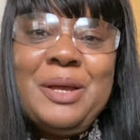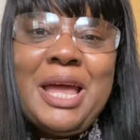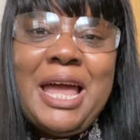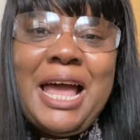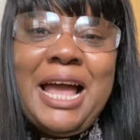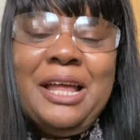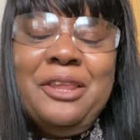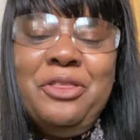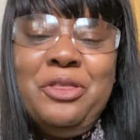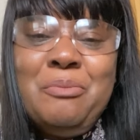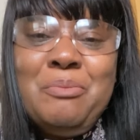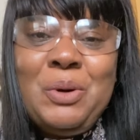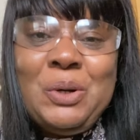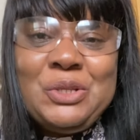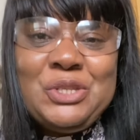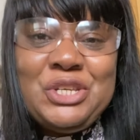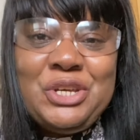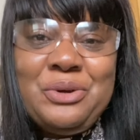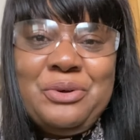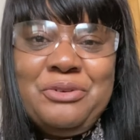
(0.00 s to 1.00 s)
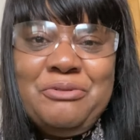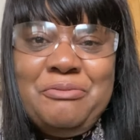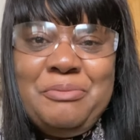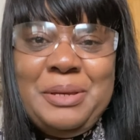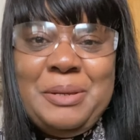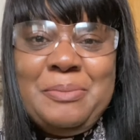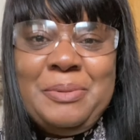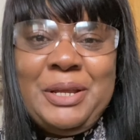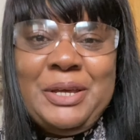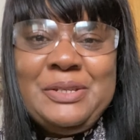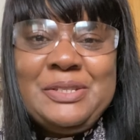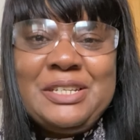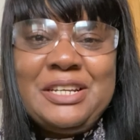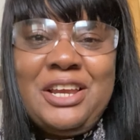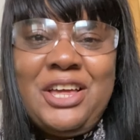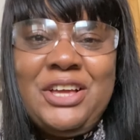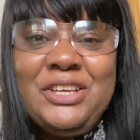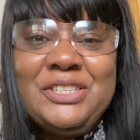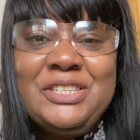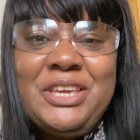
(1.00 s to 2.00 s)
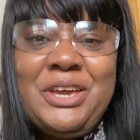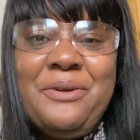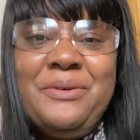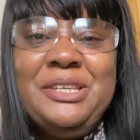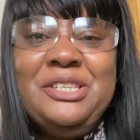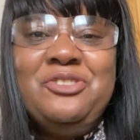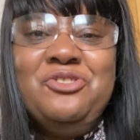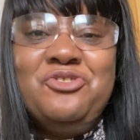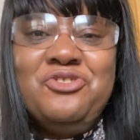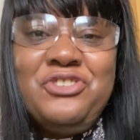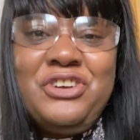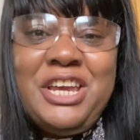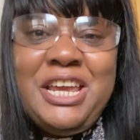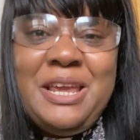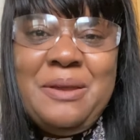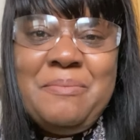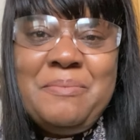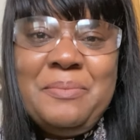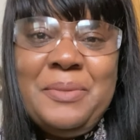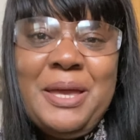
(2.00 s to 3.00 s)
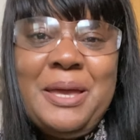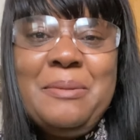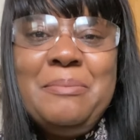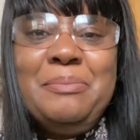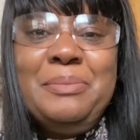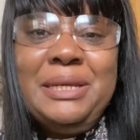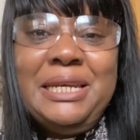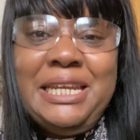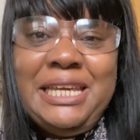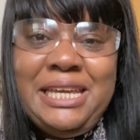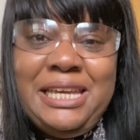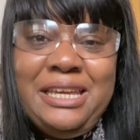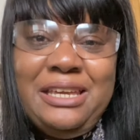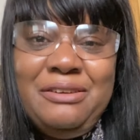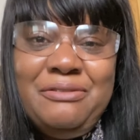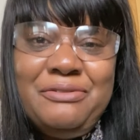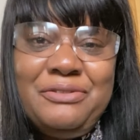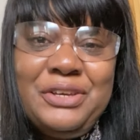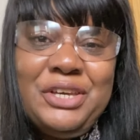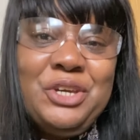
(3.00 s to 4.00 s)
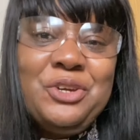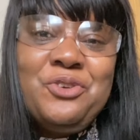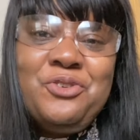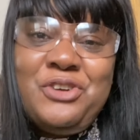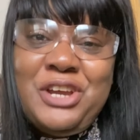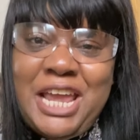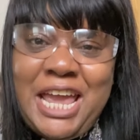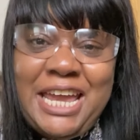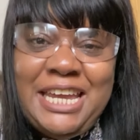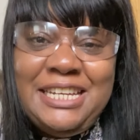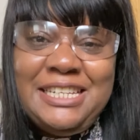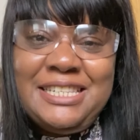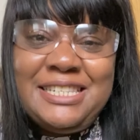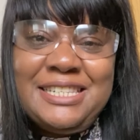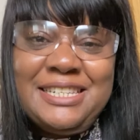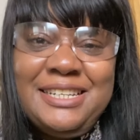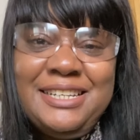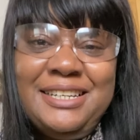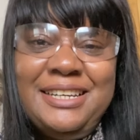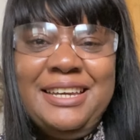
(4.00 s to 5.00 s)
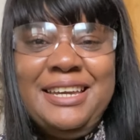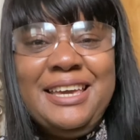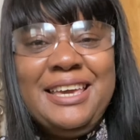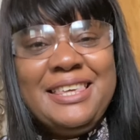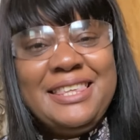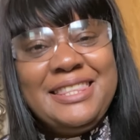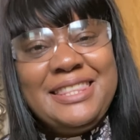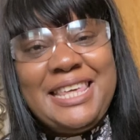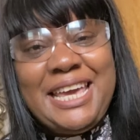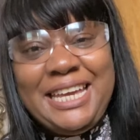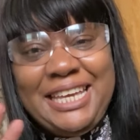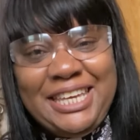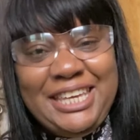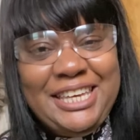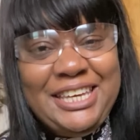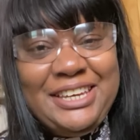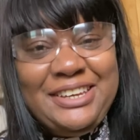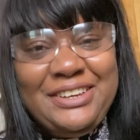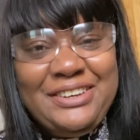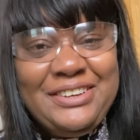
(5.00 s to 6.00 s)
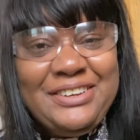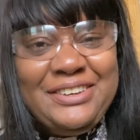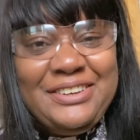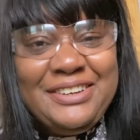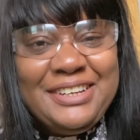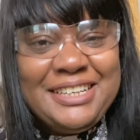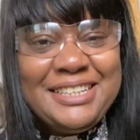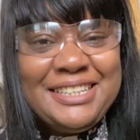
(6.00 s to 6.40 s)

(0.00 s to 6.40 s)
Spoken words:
And the motto of Biblos Glasgow is dream, believe, create. Thank you.